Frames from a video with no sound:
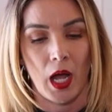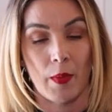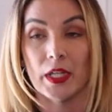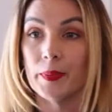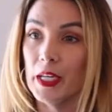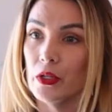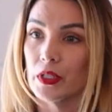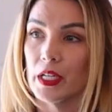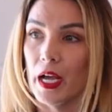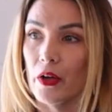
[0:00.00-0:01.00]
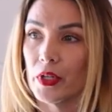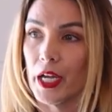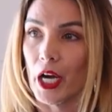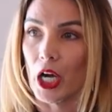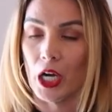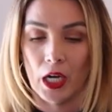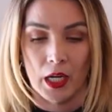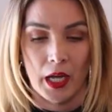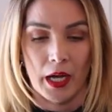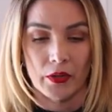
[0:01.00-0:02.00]
Um, it's being used in healthcare.
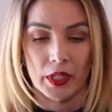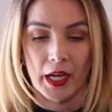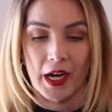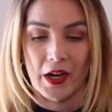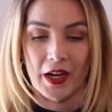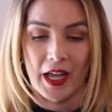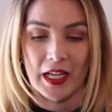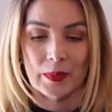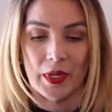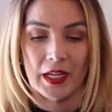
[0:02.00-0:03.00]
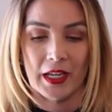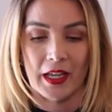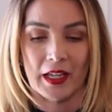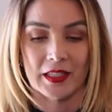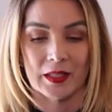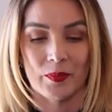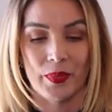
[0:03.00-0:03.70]
Healthcare has been it's